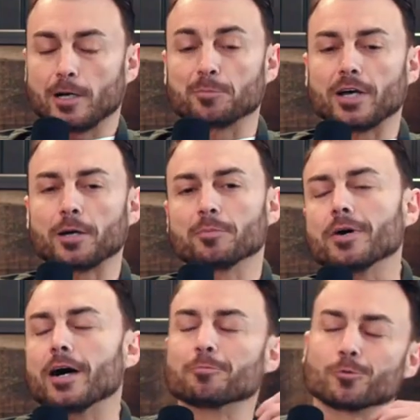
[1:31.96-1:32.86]
I'm I'm
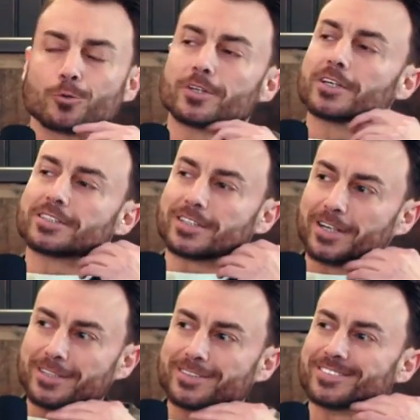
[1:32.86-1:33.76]
I'm really
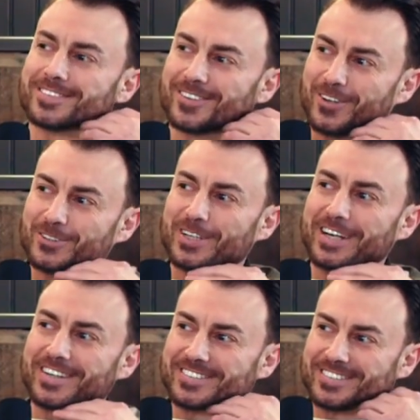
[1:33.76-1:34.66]
excited to launch yeah.
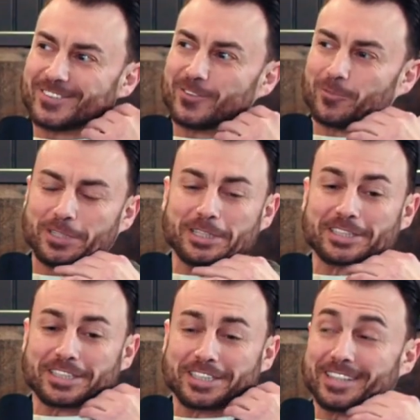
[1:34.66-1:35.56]
that. We
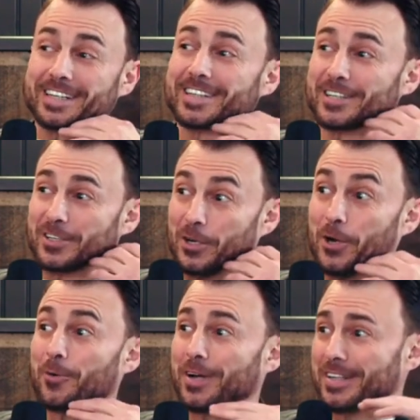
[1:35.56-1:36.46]
need to get that thing
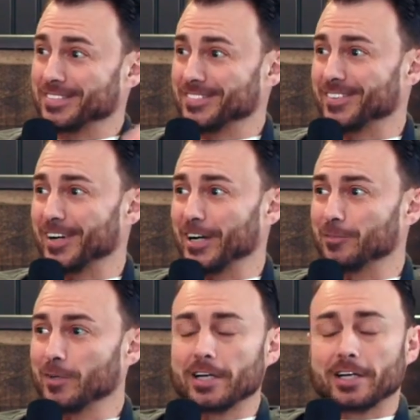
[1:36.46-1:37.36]
going. Right,